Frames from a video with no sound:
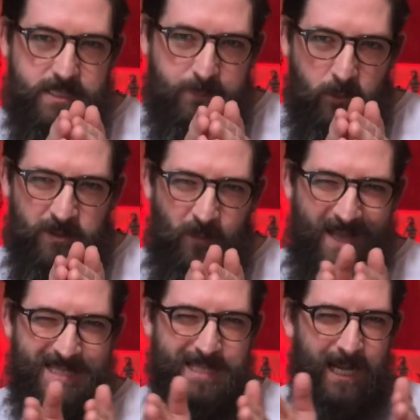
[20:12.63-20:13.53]
pulled
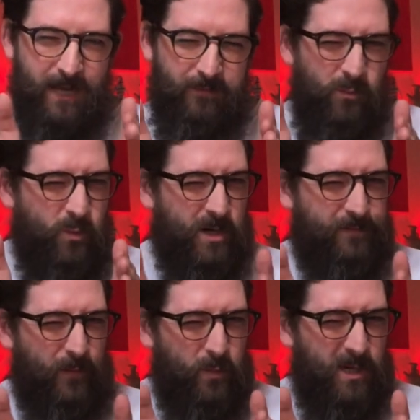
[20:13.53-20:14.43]
away slightly from
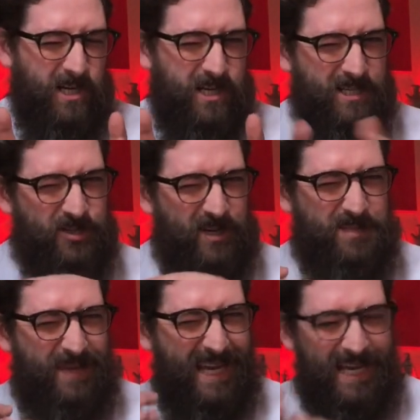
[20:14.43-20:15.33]
word for word and tried
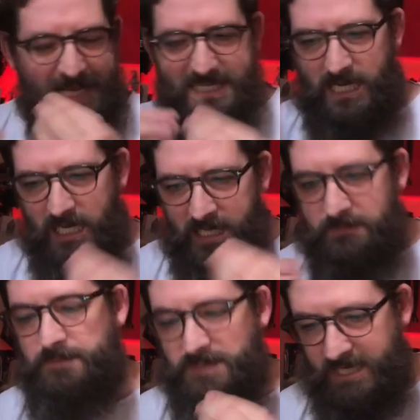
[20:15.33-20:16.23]
to make it less
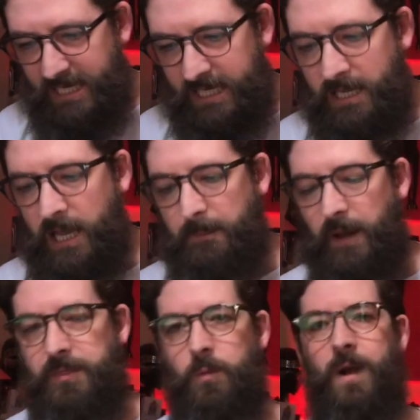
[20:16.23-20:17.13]
clumsy
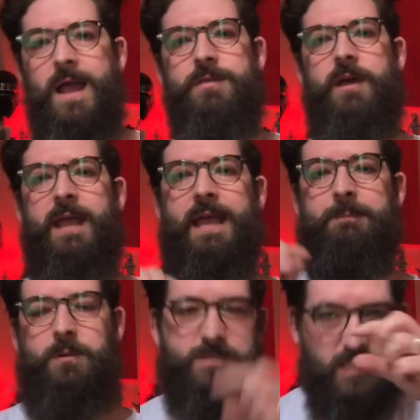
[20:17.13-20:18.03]
by the way that
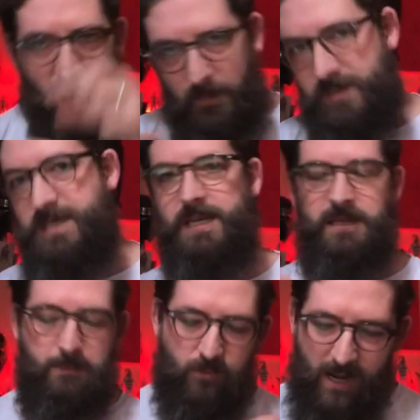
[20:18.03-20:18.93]
it puts the commas in and
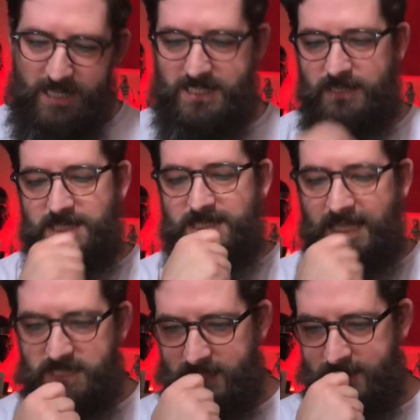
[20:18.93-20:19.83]
the breaks in the
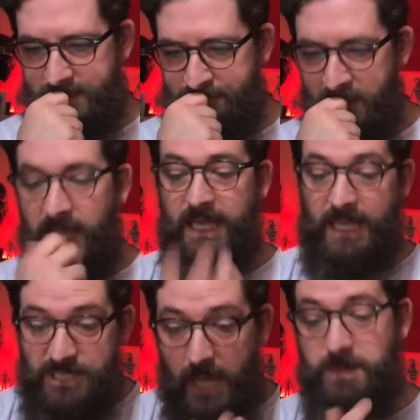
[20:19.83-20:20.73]
sentence.
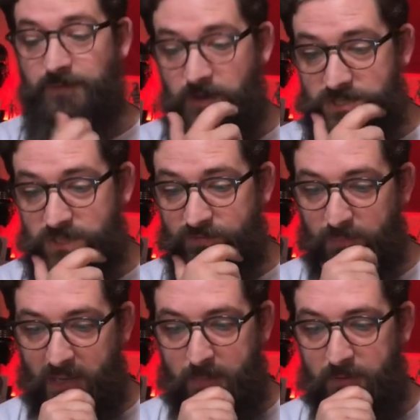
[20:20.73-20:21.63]
King James Version of the
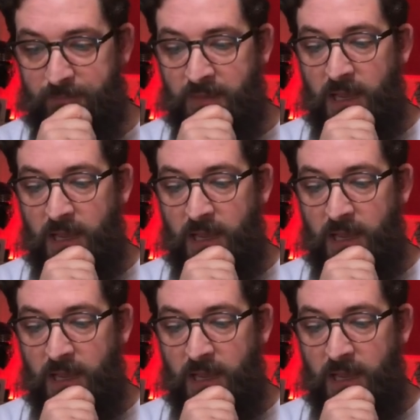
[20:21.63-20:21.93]
Bible.